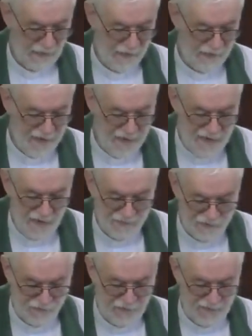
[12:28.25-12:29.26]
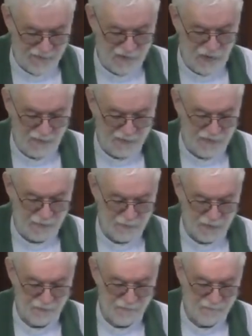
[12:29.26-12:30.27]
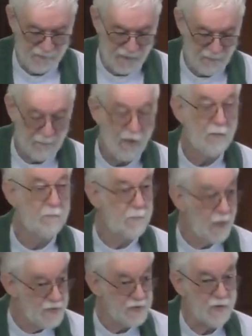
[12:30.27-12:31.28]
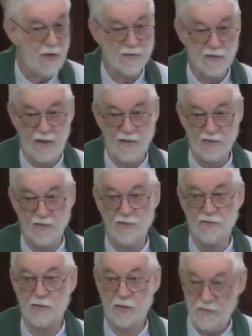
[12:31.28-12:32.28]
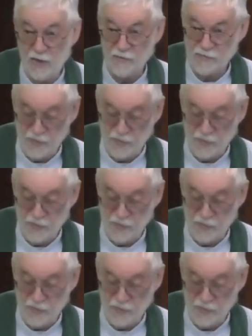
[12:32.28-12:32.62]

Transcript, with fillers: And the NRSV is no exception. Most translations, not